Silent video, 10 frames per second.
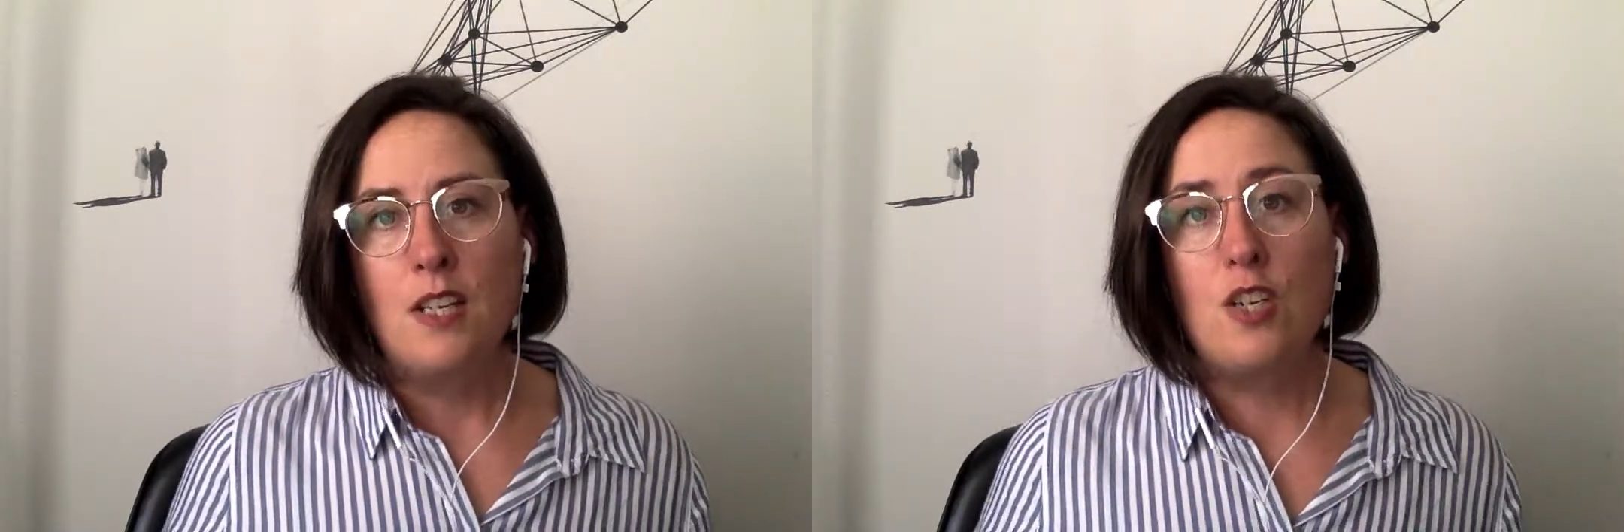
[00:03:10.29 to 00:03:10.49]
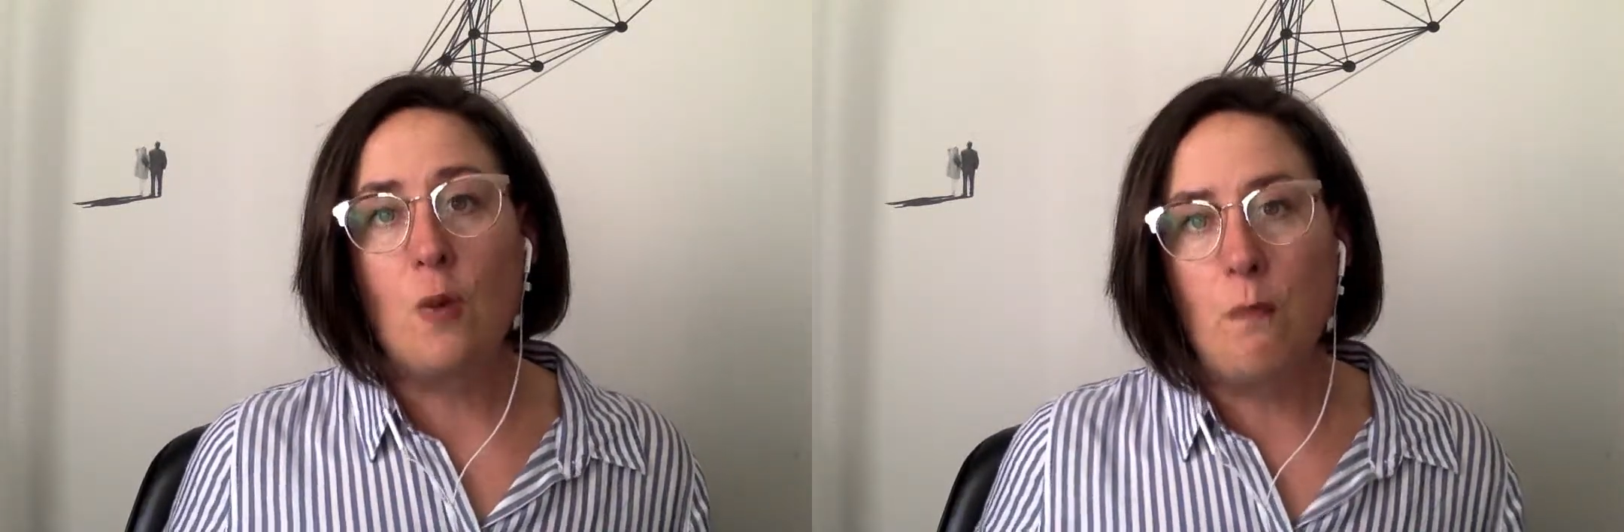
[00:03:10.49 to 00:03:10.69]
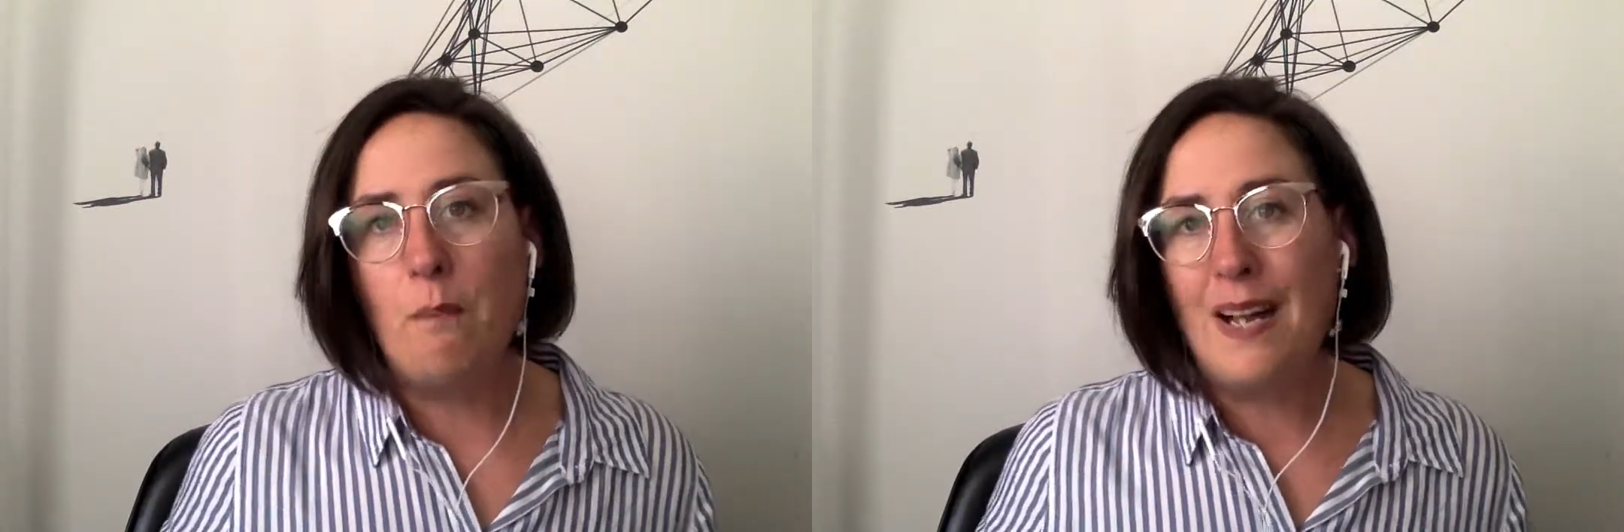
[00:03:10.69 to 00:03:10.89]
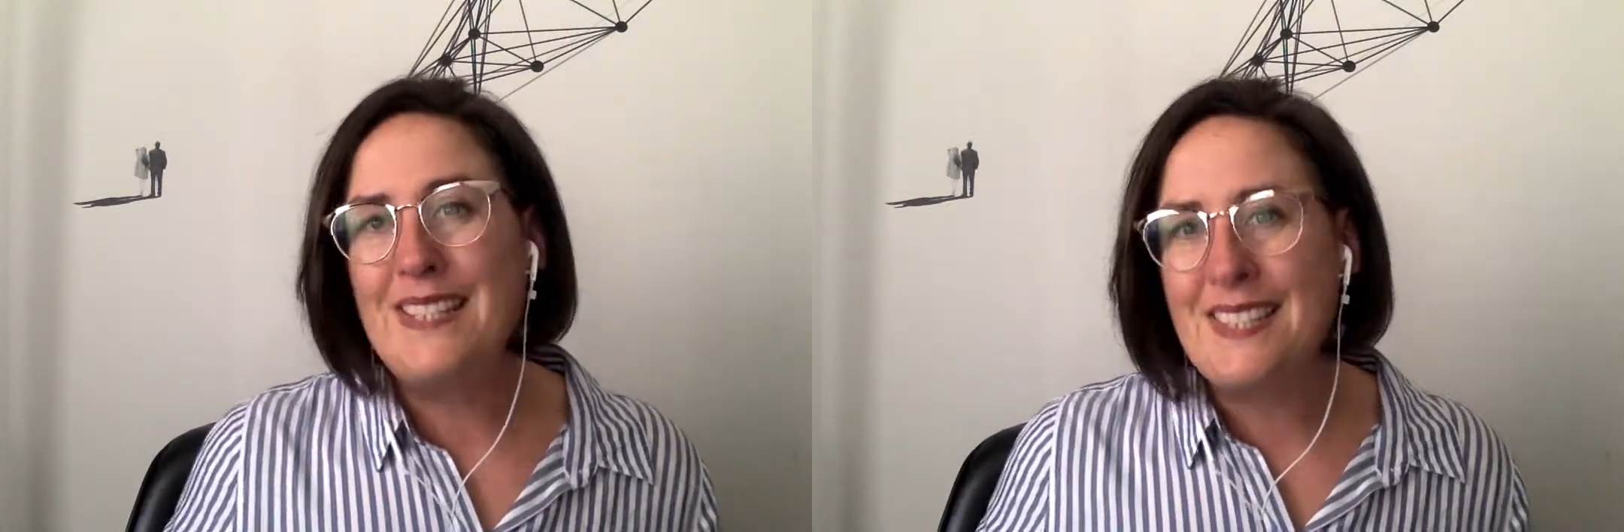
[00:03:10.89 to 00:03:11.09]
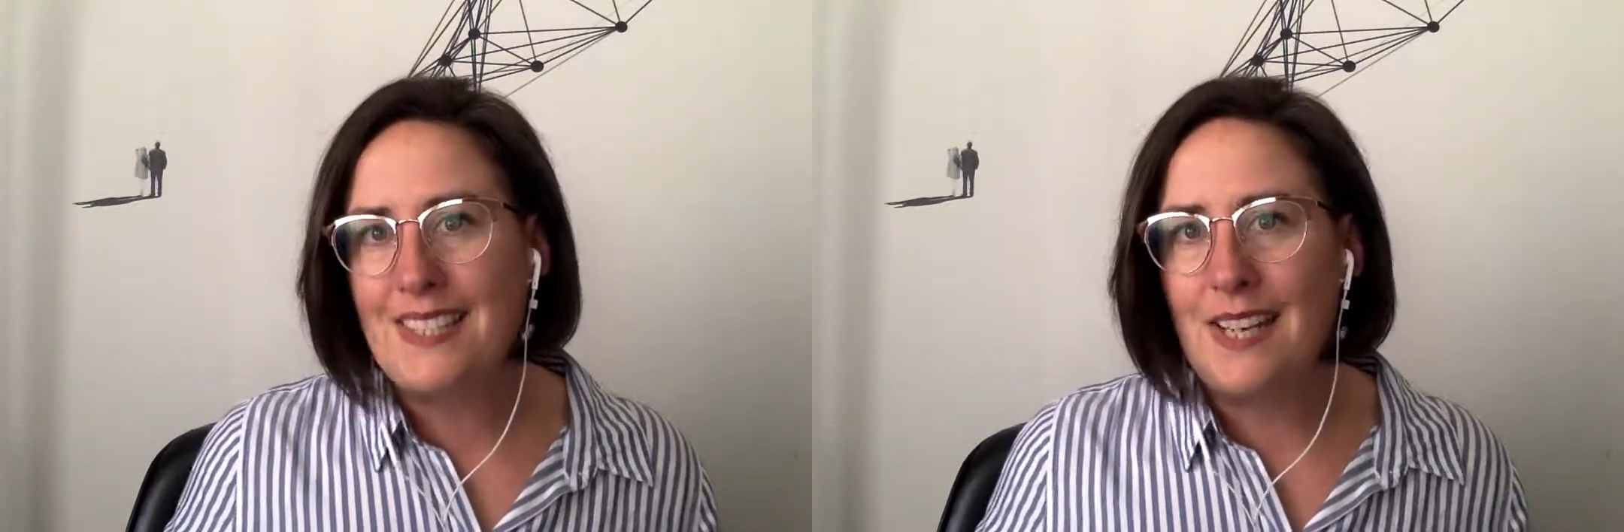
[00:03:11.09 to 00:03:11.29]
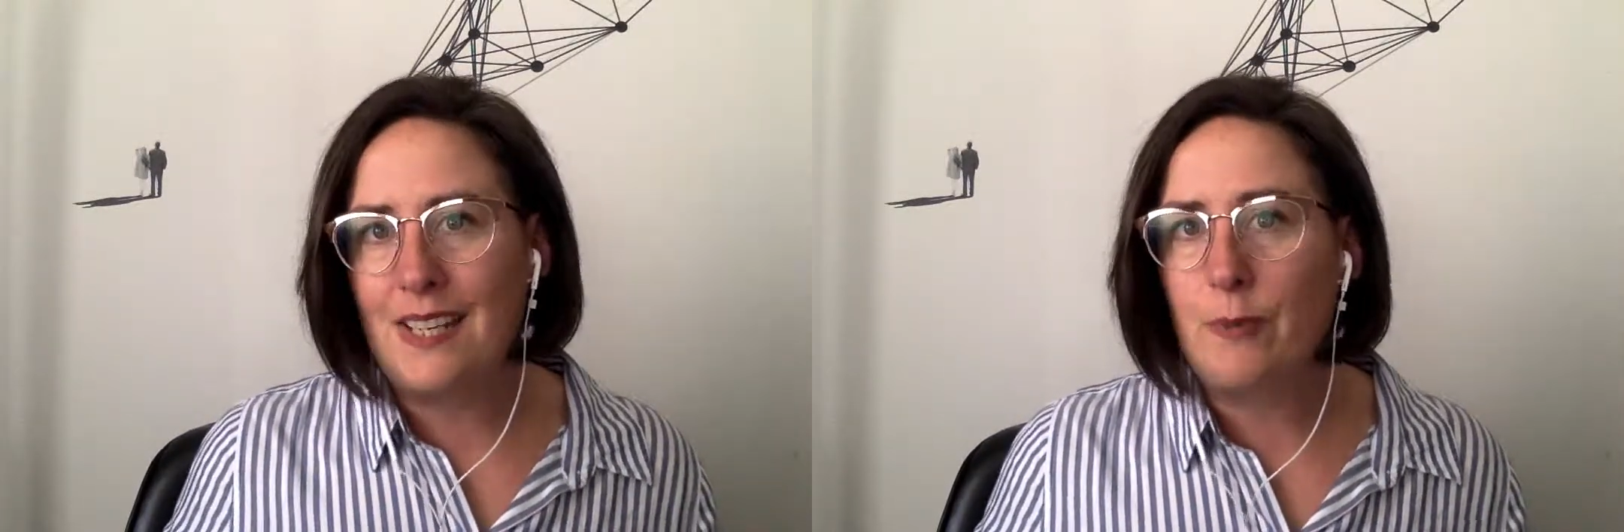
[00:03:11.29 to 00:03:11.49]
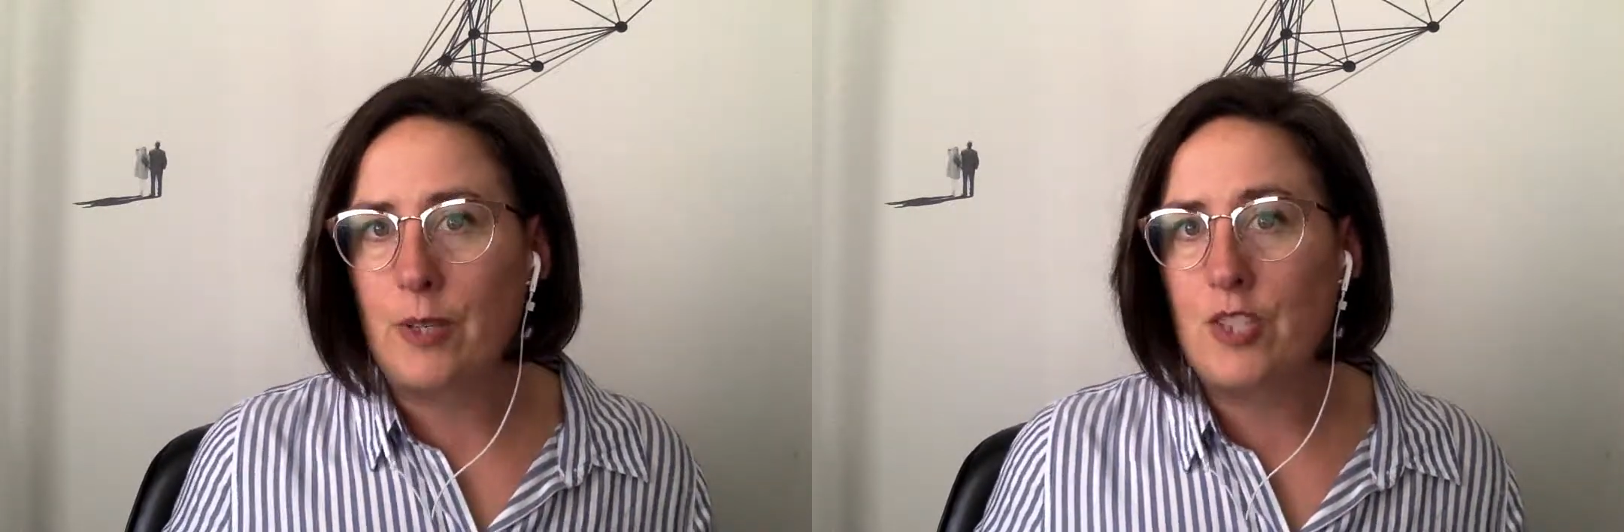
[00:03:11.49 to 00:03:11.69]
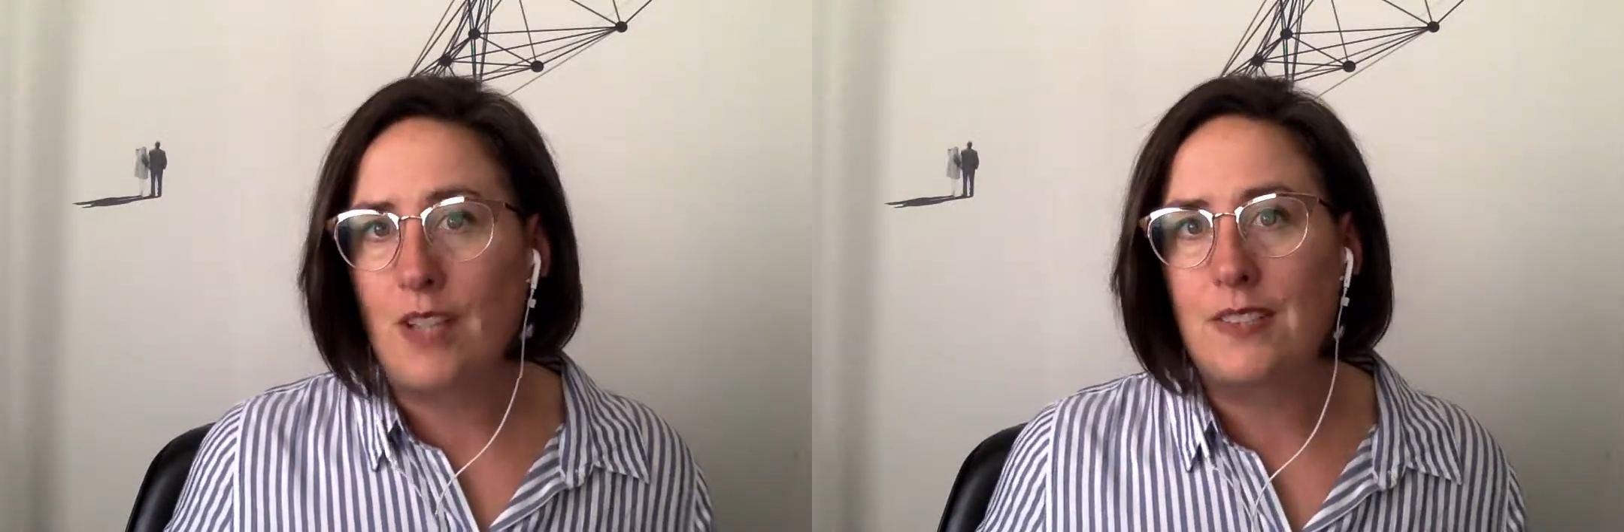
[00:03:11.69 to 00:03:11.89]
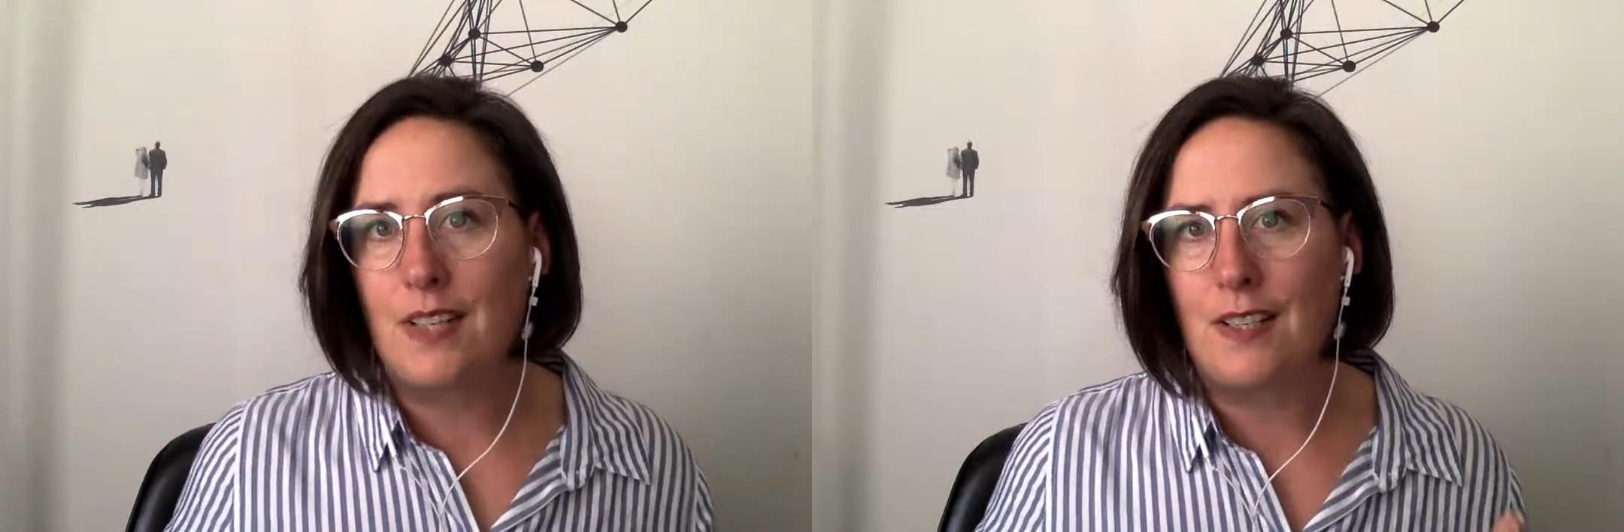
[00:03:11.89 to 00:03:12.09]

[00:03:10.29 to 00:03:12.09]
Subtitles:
months getting rejected